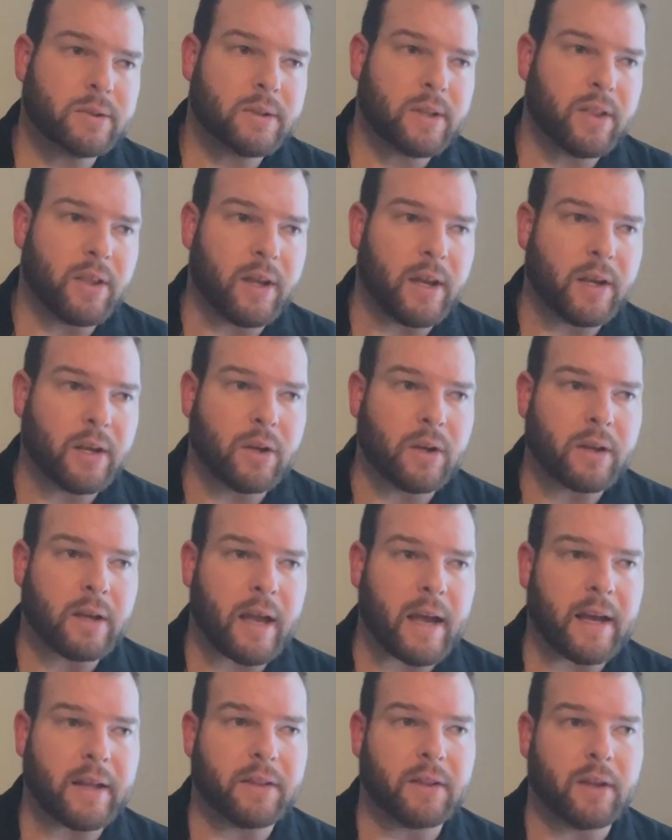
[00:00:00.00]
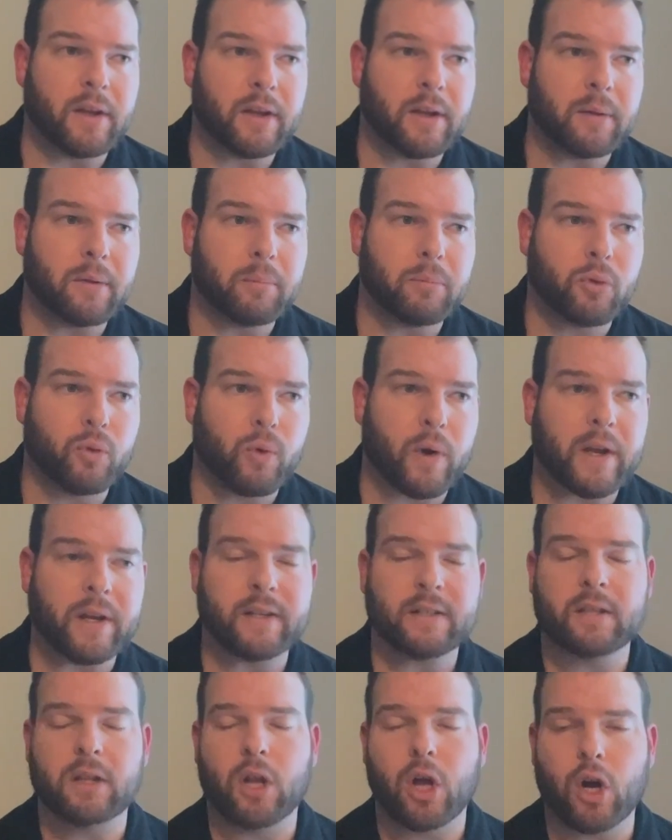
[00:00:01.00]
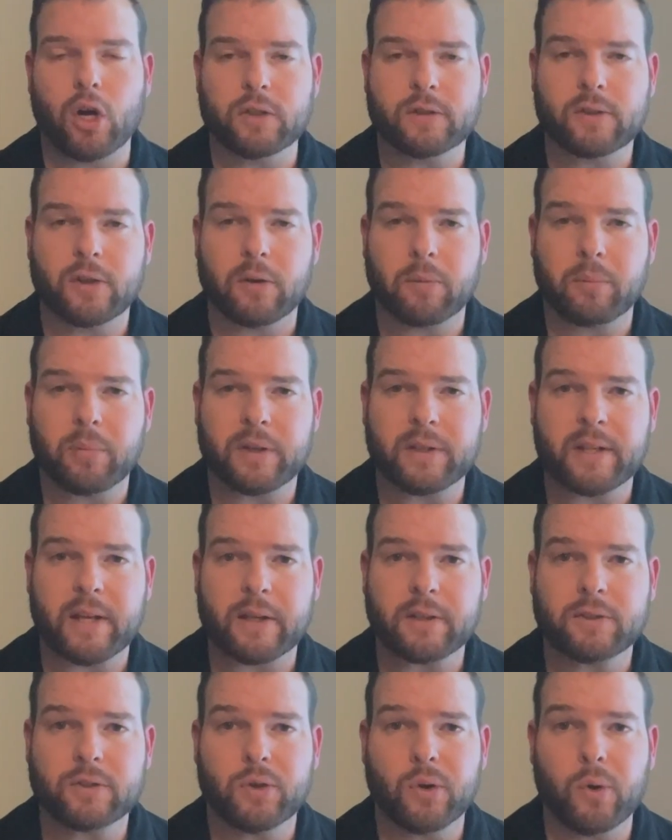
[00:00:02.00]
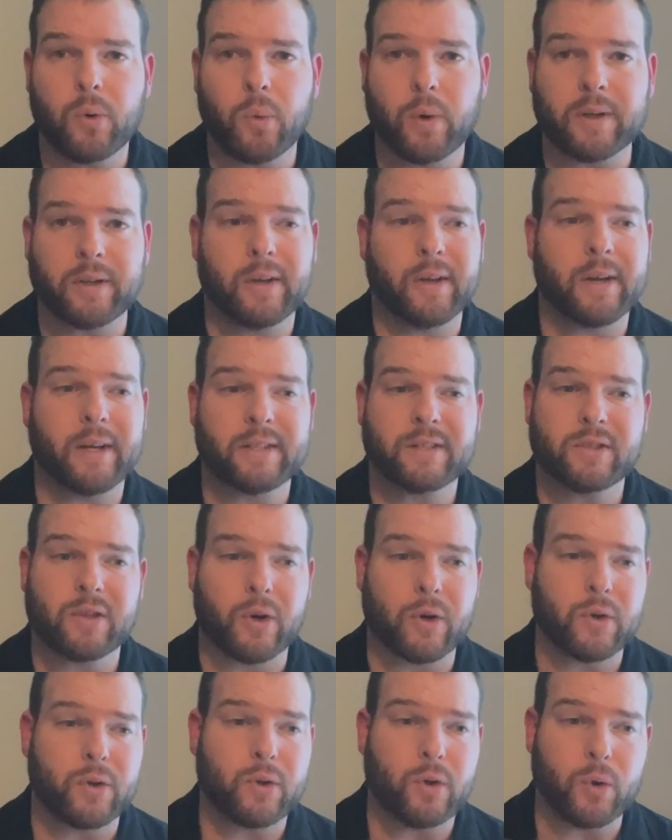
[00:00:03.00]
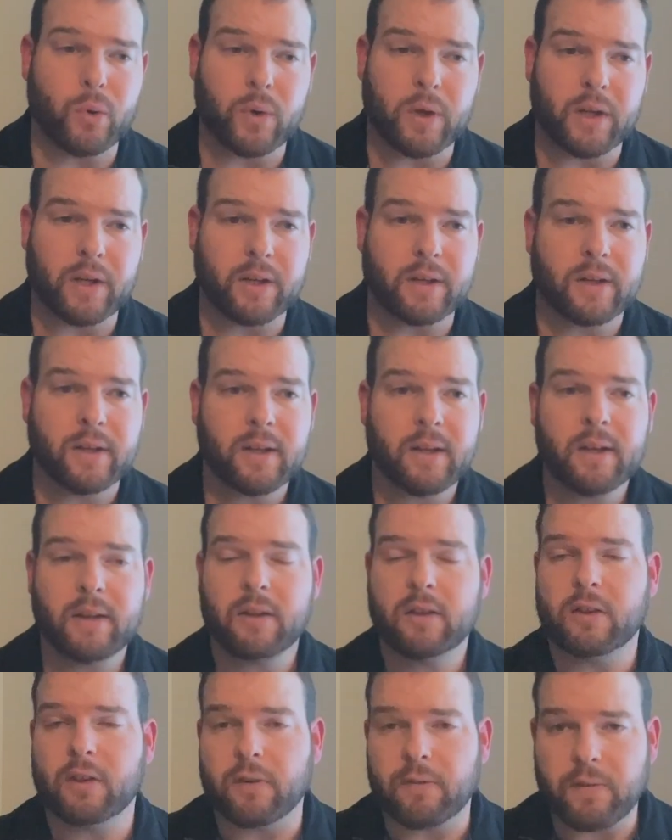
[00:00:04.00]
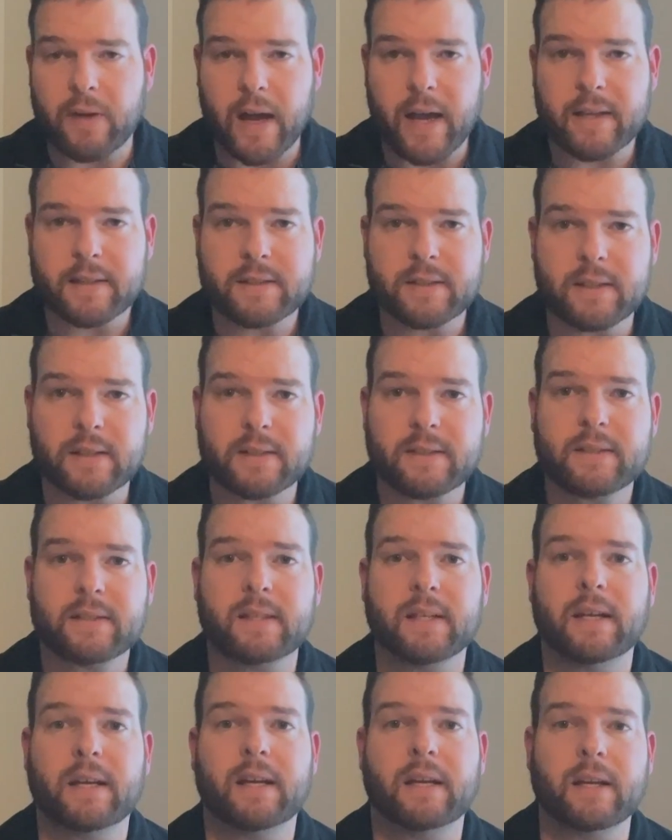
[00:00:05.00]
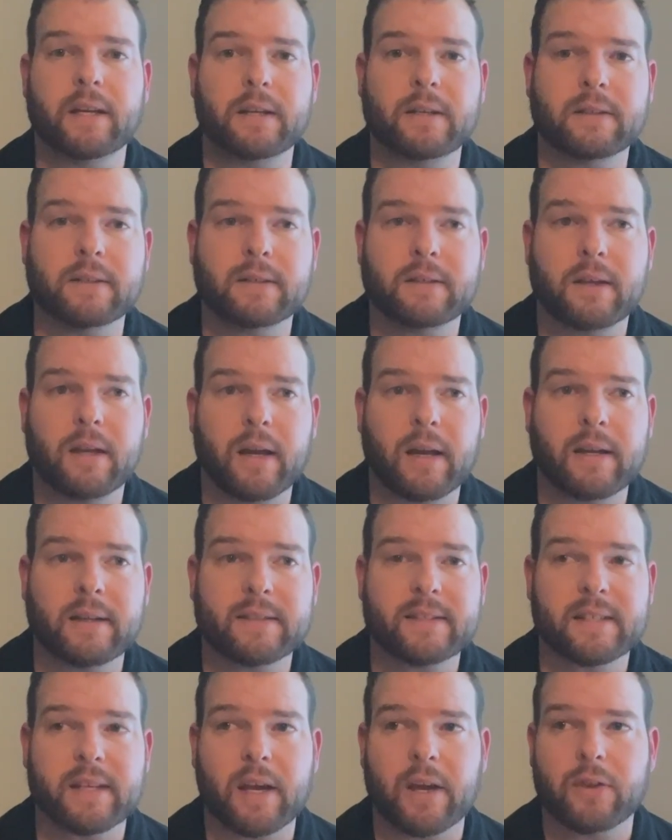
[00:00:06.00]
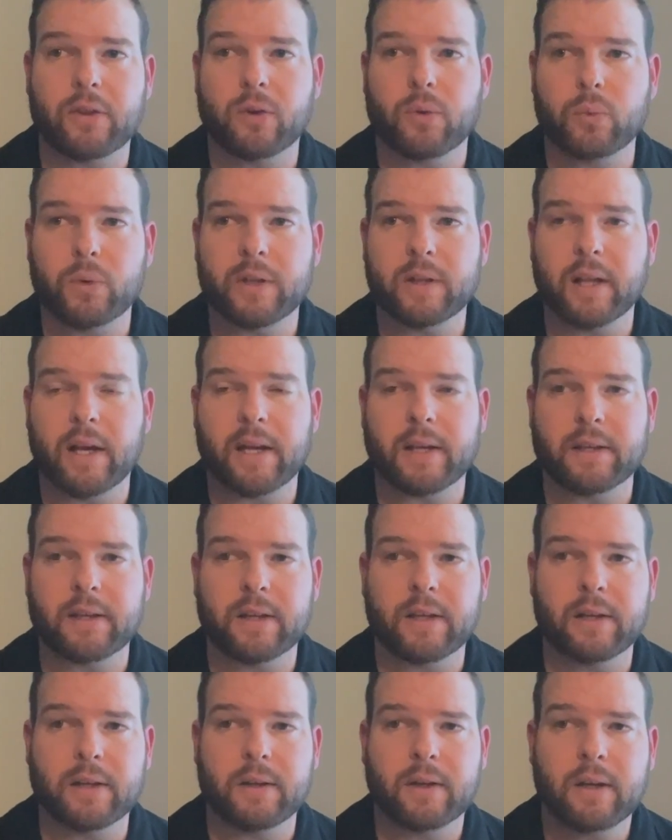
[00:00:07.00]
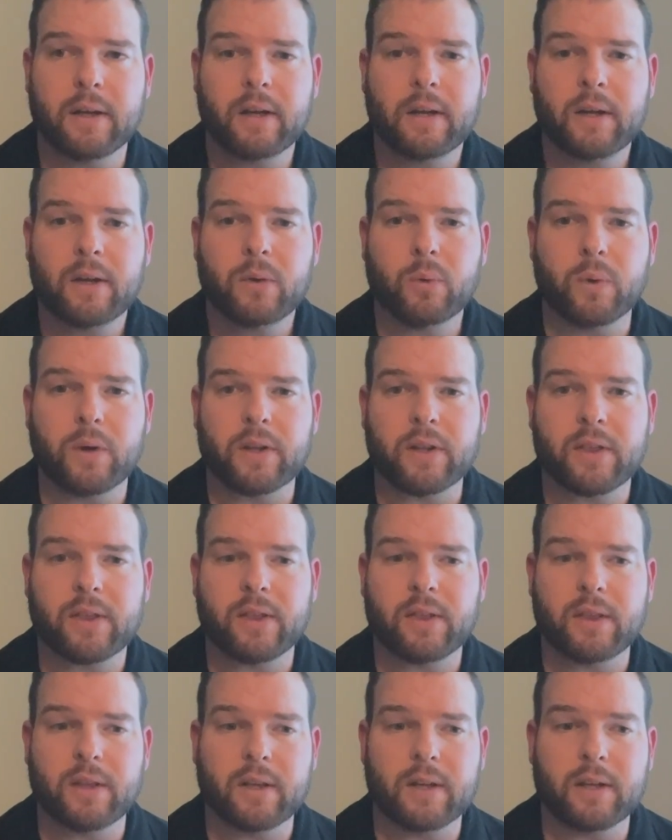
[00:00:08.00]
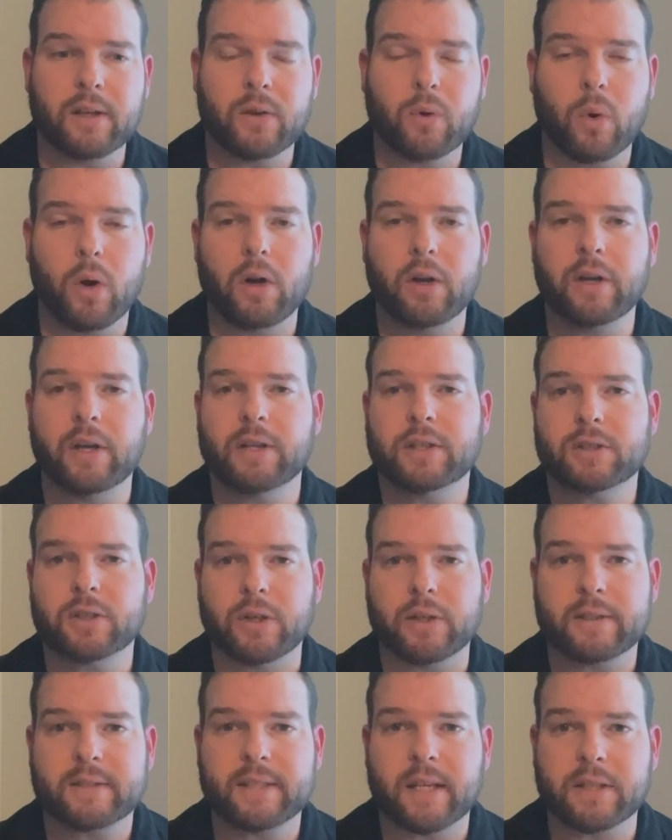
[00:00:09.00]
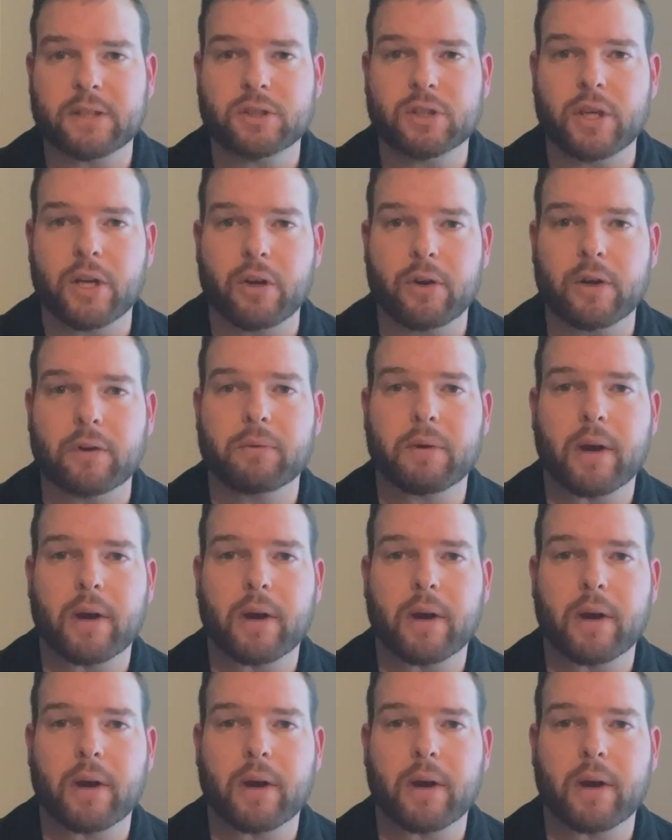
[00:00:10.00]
thing had the greatest long-term potential, what could I start doing the fastest, and together we landed with the quality assurance engineering